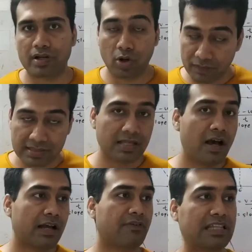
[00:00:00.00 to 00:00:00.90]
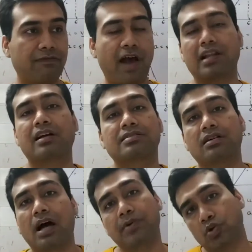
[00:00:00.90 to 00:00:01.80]
Always write the final answer
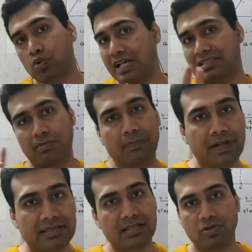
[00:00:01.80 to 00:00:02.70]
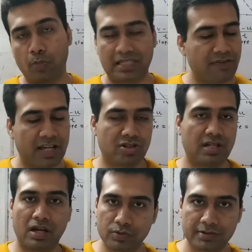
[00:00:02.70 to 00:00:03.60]
up to 2 decimal places. No mixed fraction
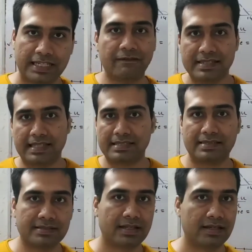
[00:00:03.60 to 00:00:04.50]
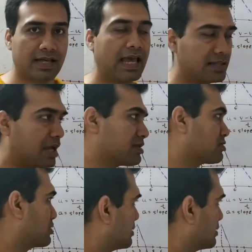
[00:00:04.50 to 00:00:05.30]
allowed in physics and chemistry.